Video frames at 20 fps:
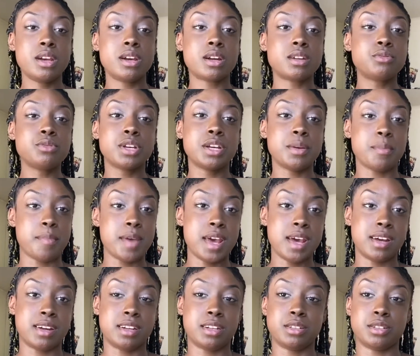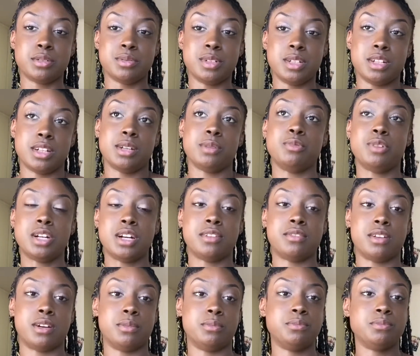I don't get mad. I'll just be like
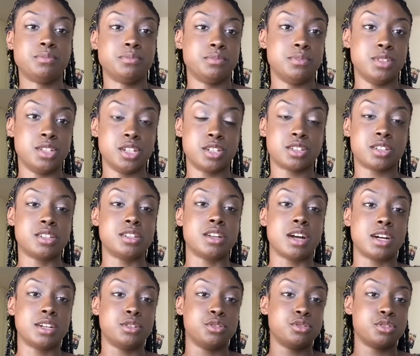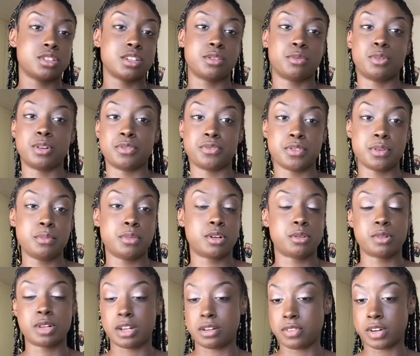whatever, just cause I do stuff with a female or
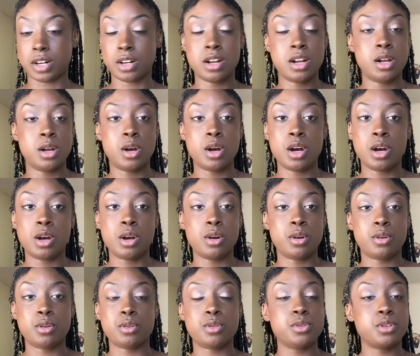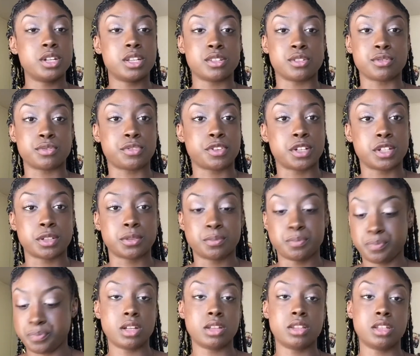whatever. Who gives a fuck?
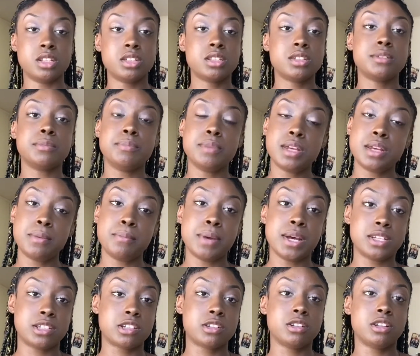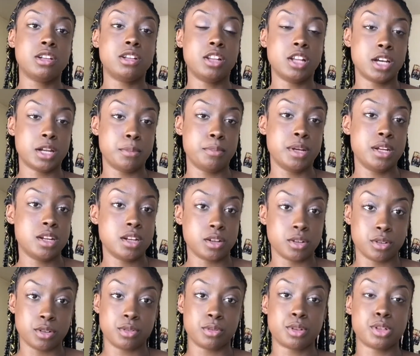Yeah, this is me basically letting be
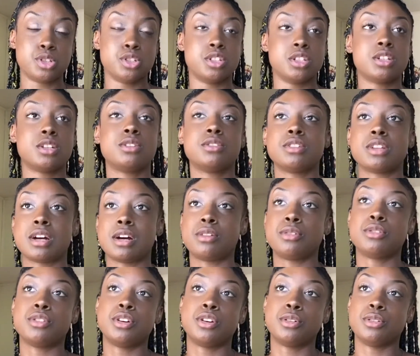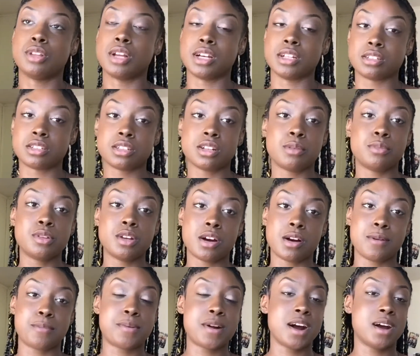known cause I don't know like some
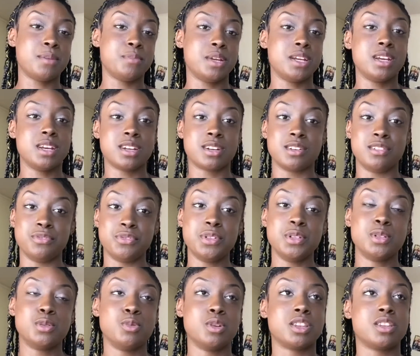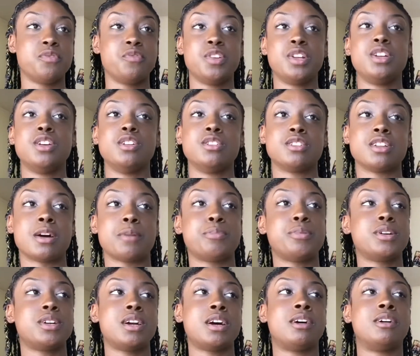y'all probably get confused with the videos I
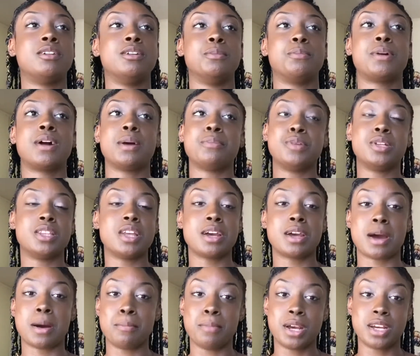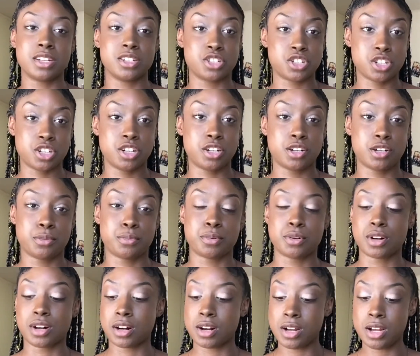put out and probably think I'm making shit up
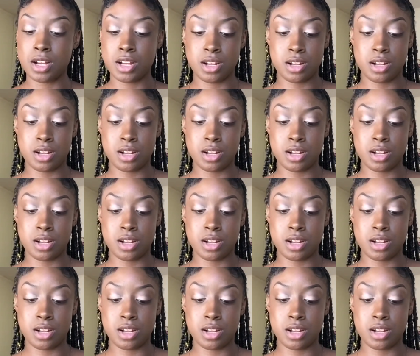or